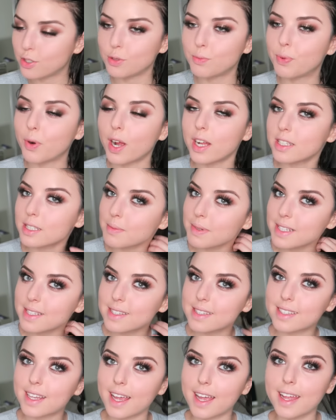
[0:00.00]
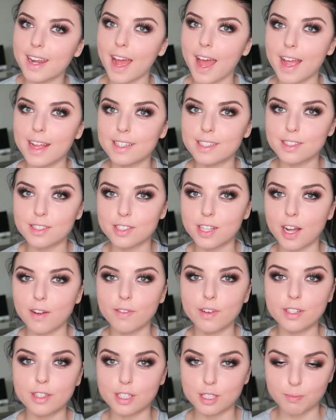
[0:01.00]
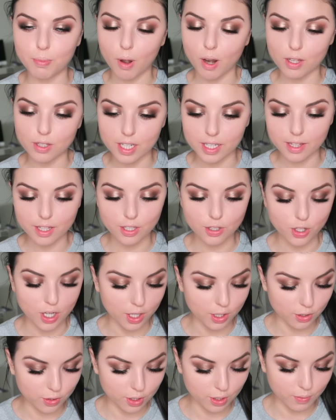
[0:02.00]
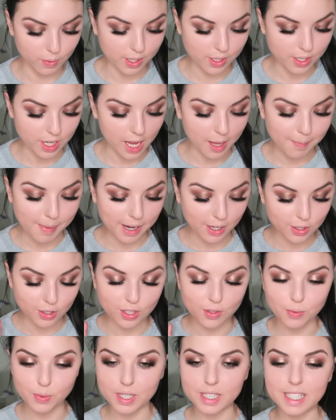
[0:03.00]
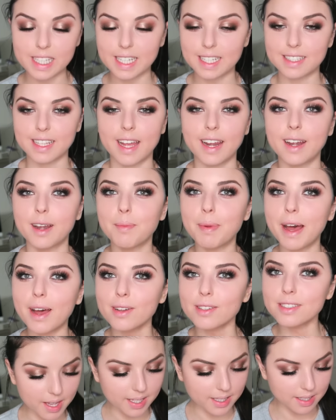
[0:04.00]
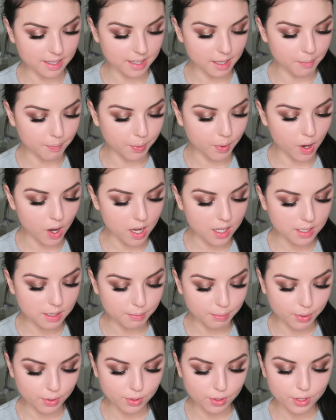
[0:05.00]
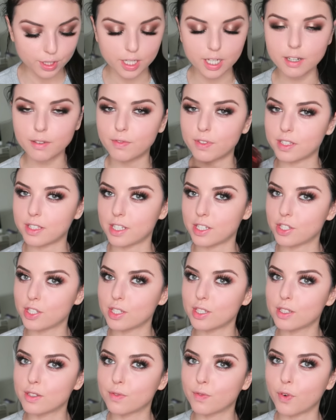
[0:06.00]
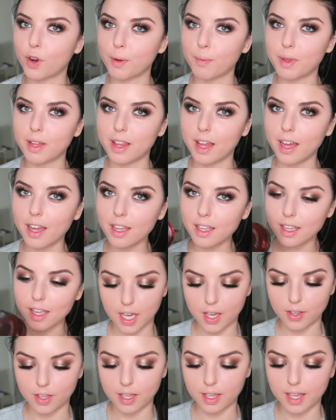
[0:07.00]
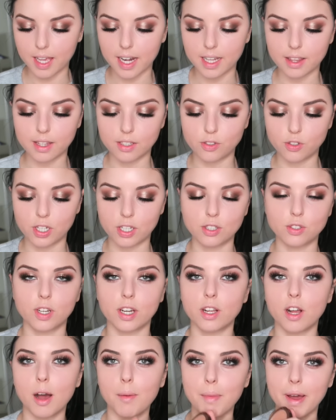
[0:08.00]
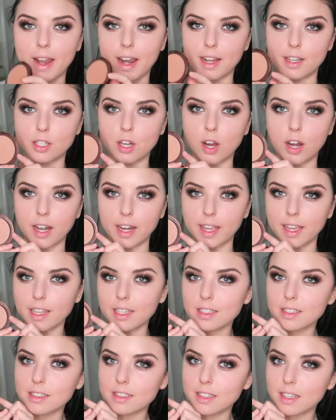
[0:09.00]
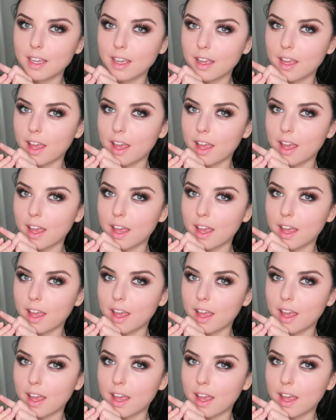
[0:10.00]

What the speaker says: To bronze my skin, I discovered this bronze at the drugstore, which I'm actually really excited about. It's the Bronze Booster Physicians Formula. Yeah, you can get at the drugstore. I got mine at Target's.